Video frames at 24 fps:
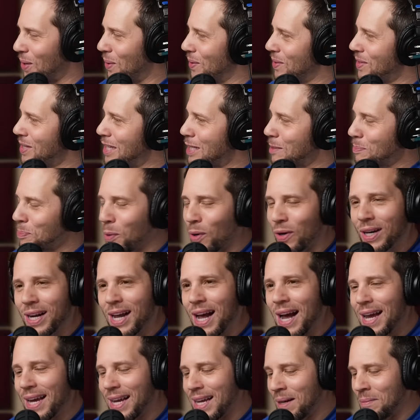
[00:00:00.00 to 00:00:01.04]
so this
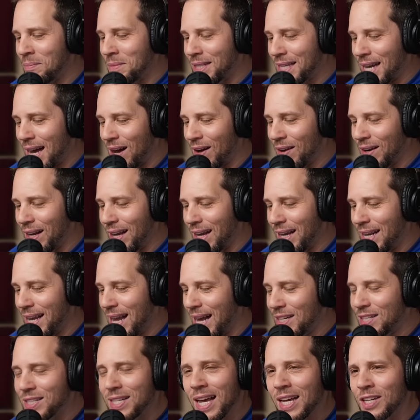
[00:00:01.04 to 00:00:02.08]
poor guy comes out and
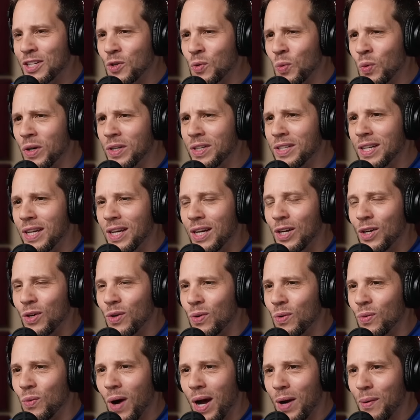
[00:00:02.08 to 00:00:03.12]
he has to ask Woods,
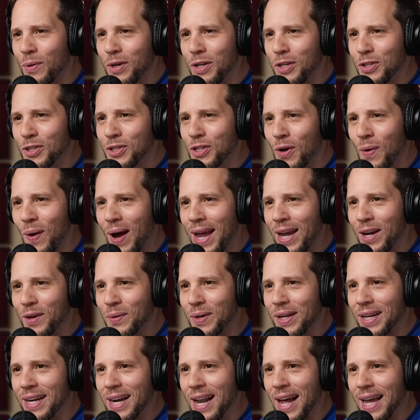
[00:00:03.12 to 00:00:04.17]
"Why were you so
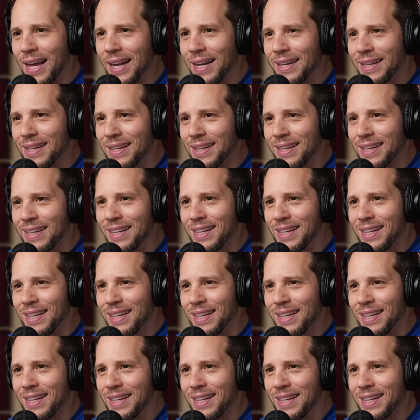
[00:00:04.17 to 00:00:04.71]
angry tonight?"